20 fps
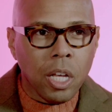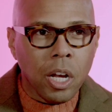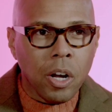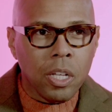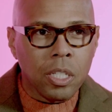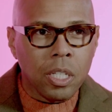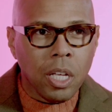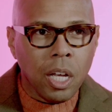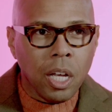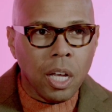there
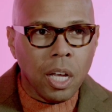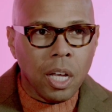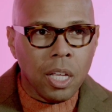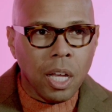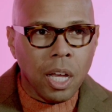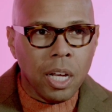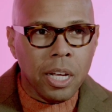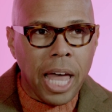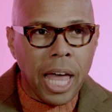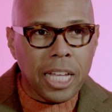is a,
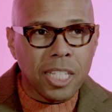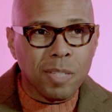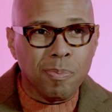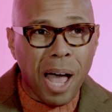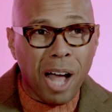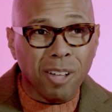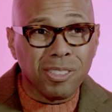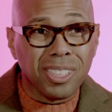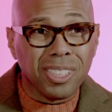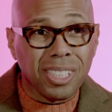a, a next
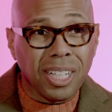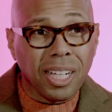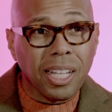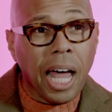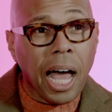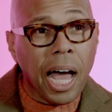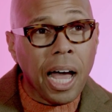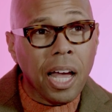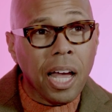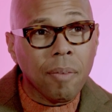mountain to
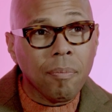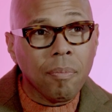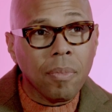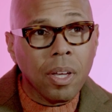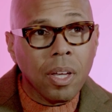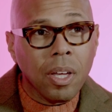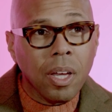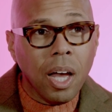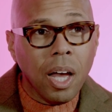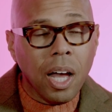climb.
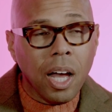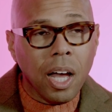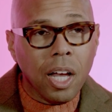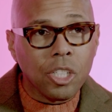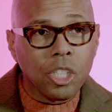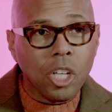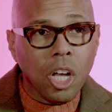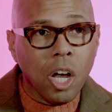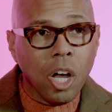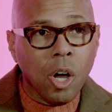Uh,
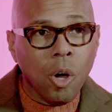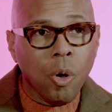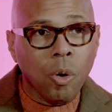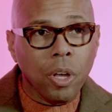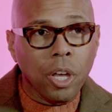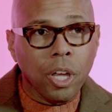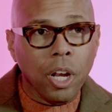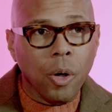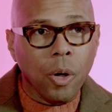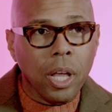so,
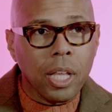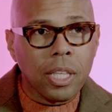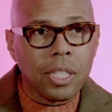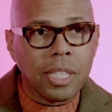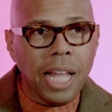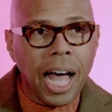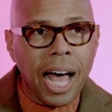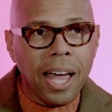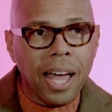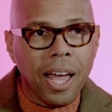you know,
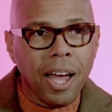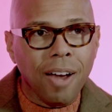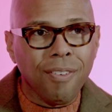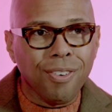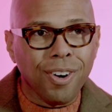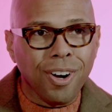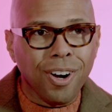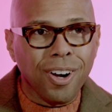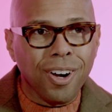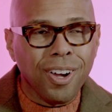it's not
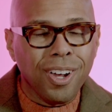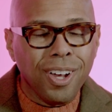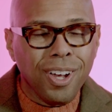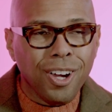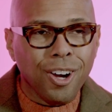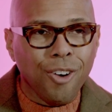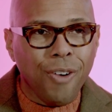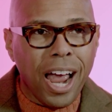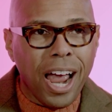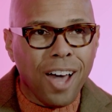ever
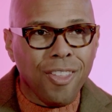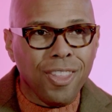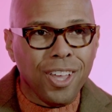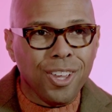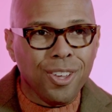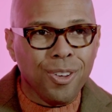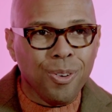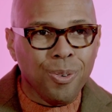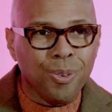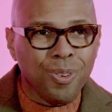ground that
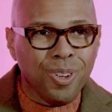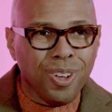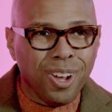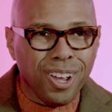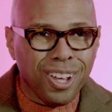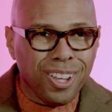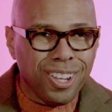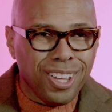you uh,